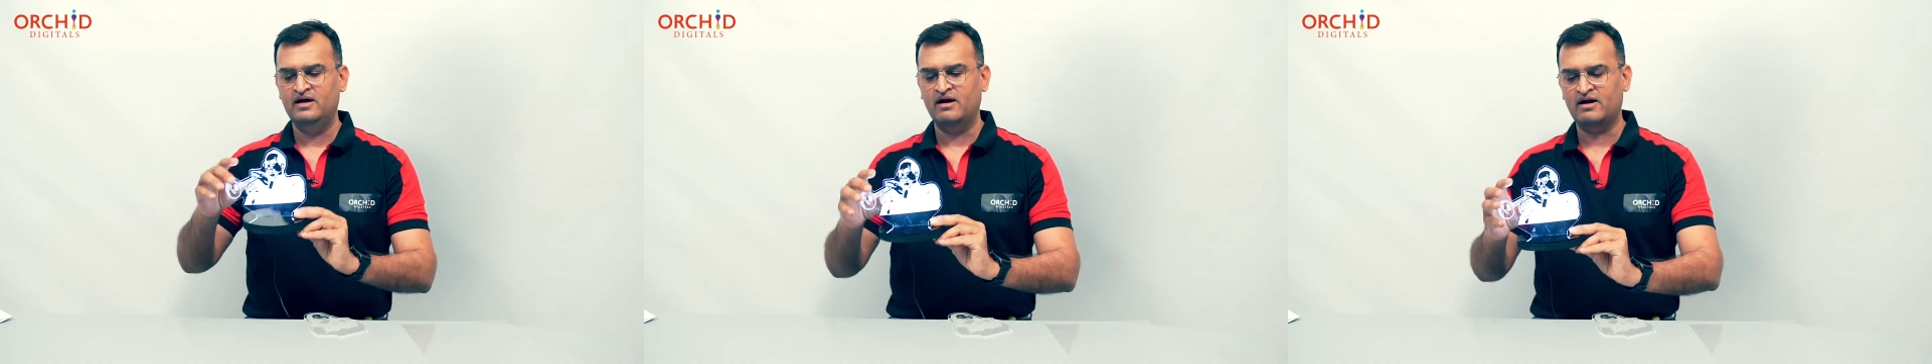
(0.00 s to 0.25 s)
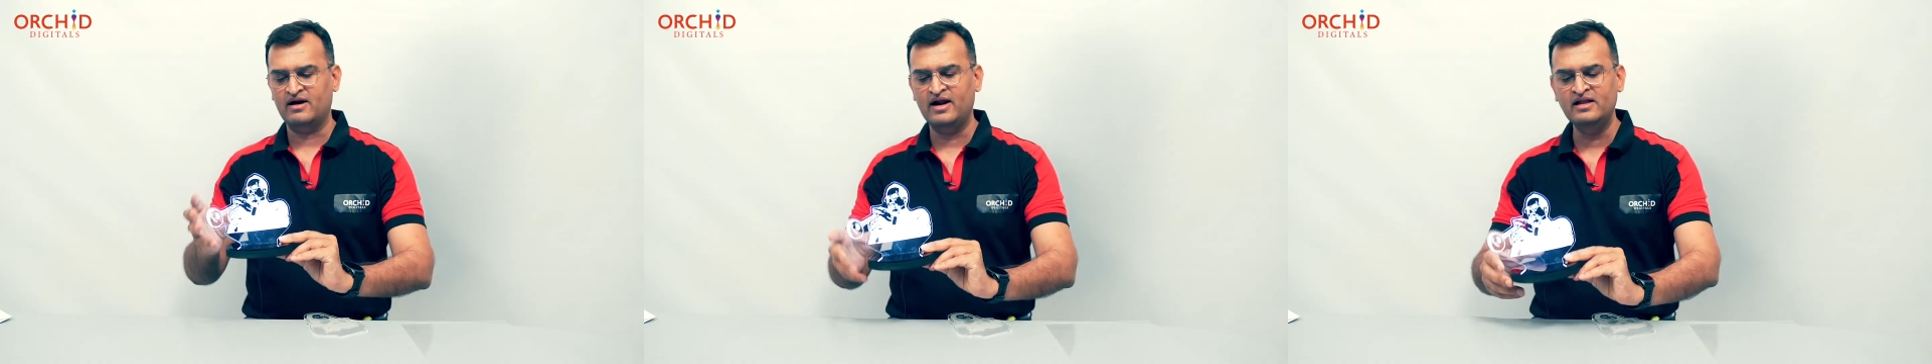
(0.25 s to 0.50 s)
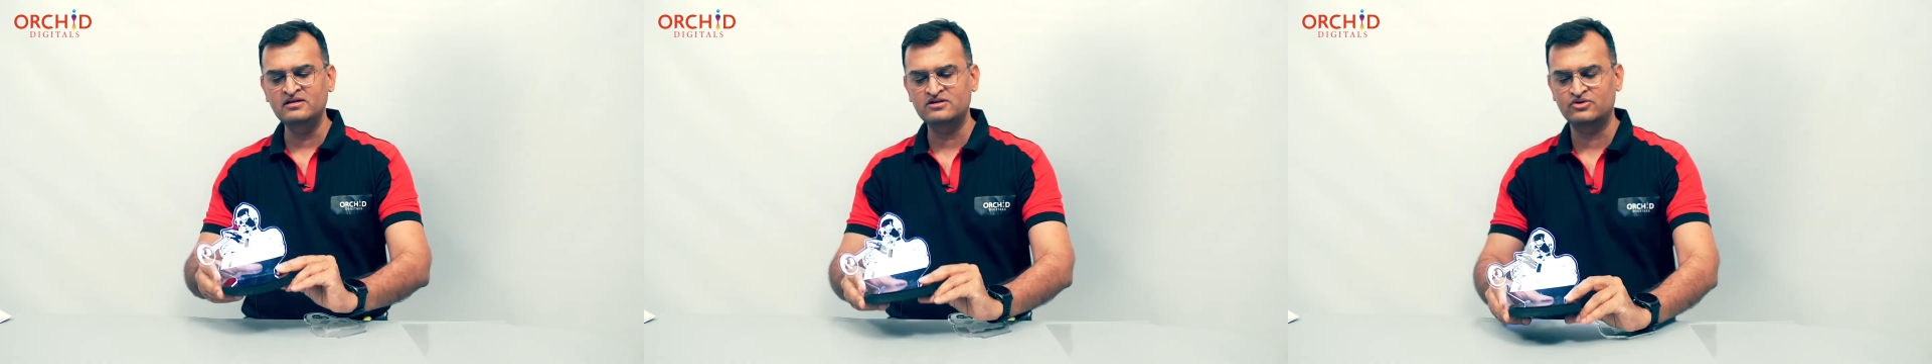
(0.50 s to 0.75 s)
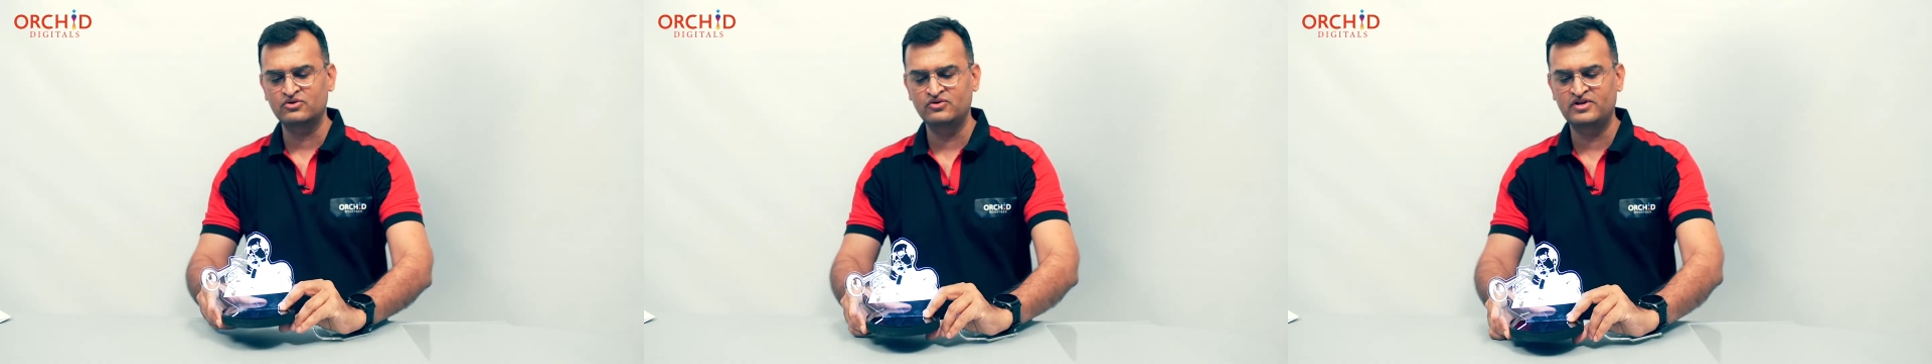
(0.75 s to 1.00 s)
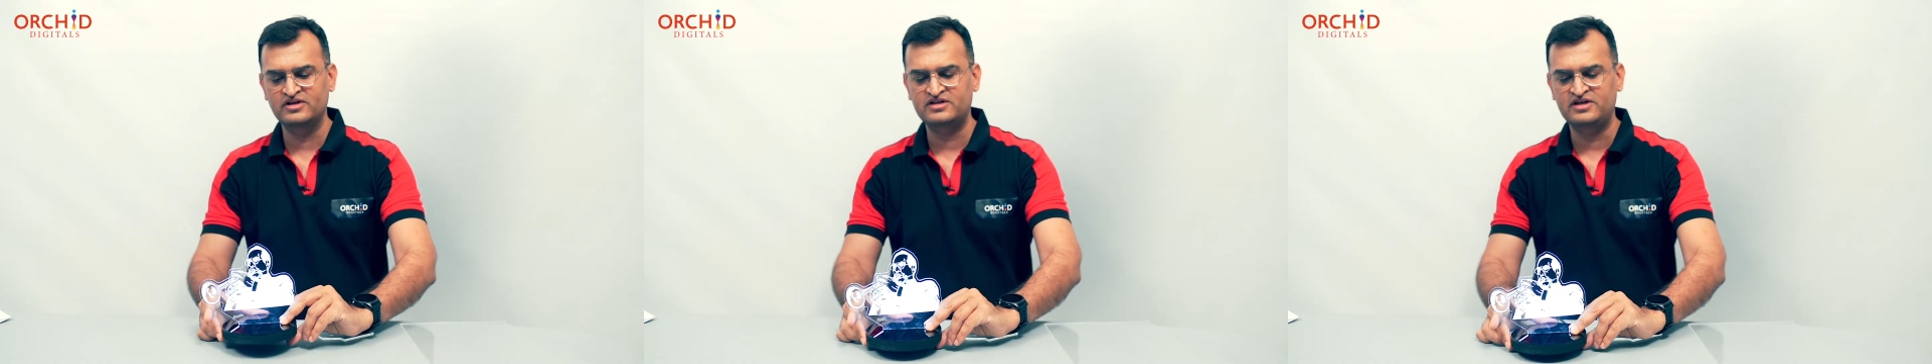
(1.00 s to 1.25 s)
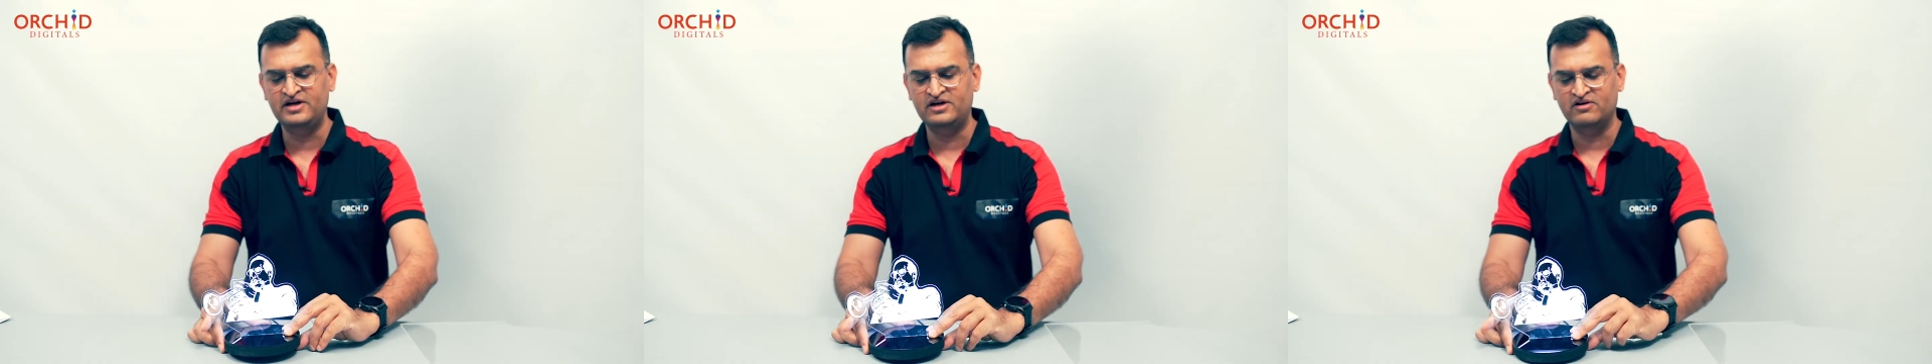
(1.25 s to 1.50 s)
runs through the
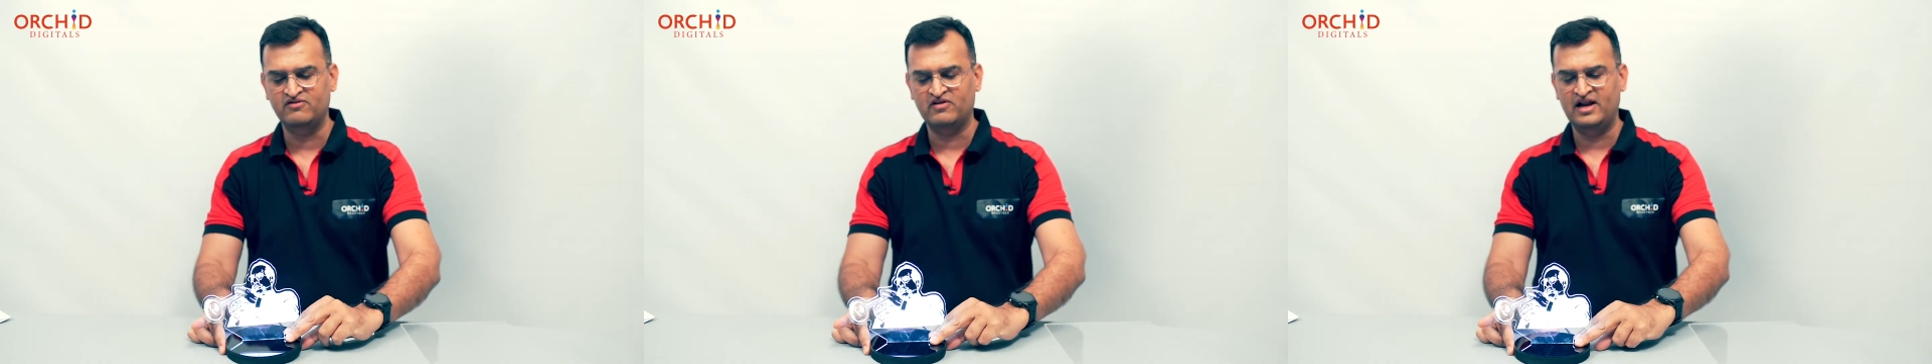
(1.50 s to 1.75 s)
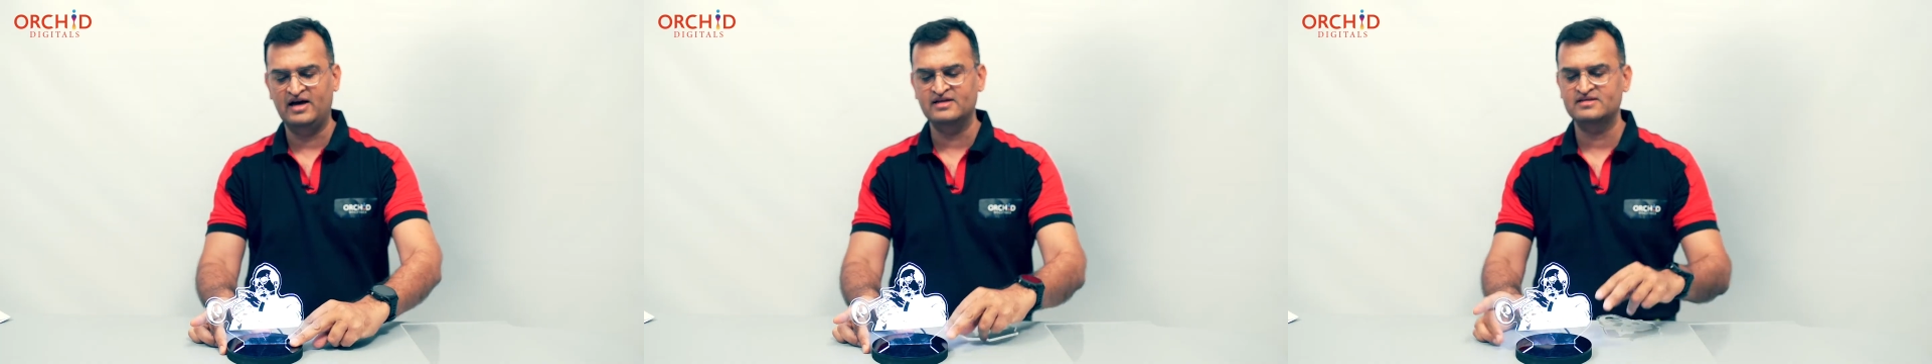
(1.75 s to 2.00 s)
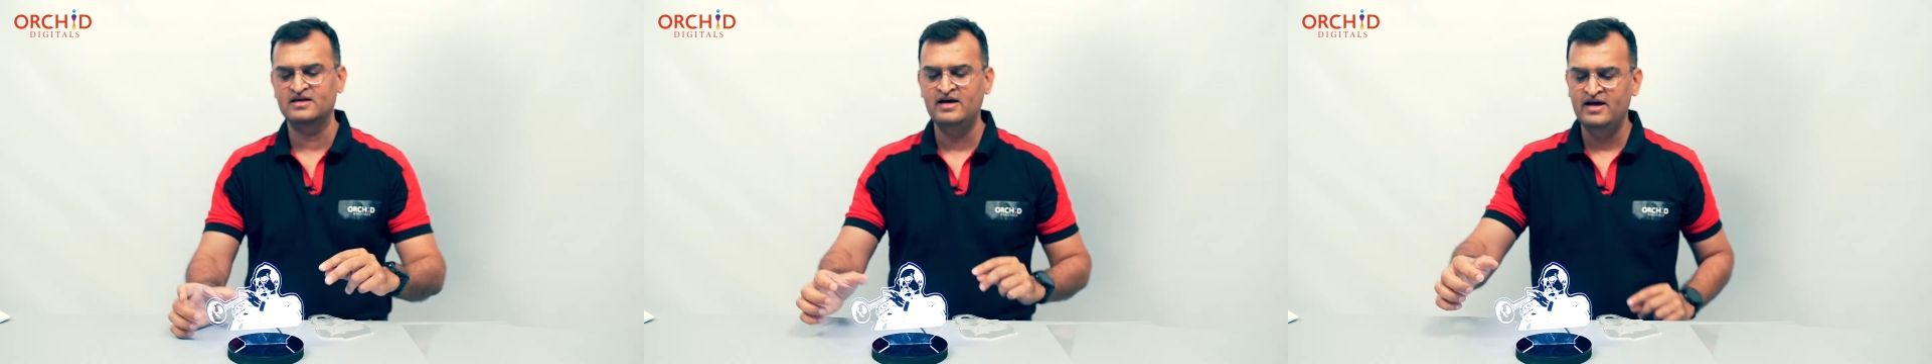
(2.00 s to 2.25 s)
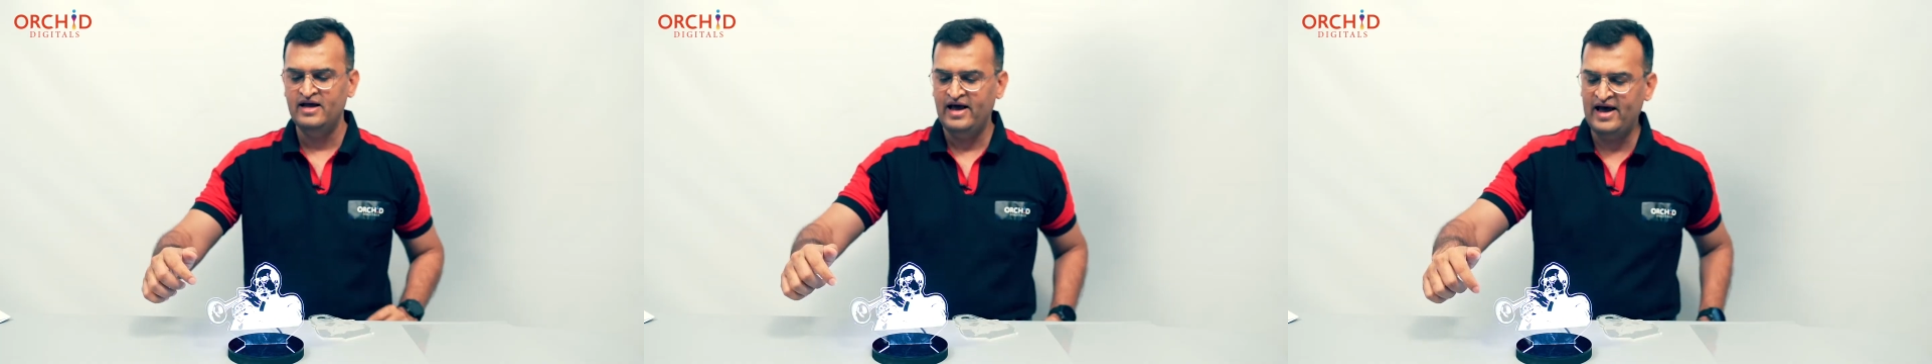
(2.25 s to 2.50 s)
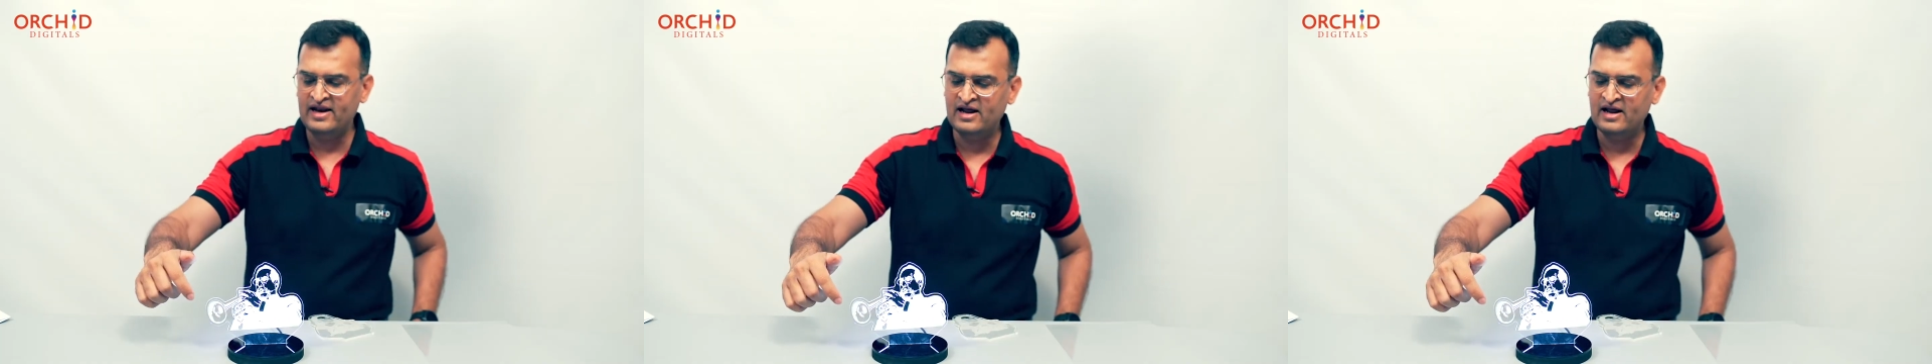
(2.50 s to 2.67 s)
sheet of glass and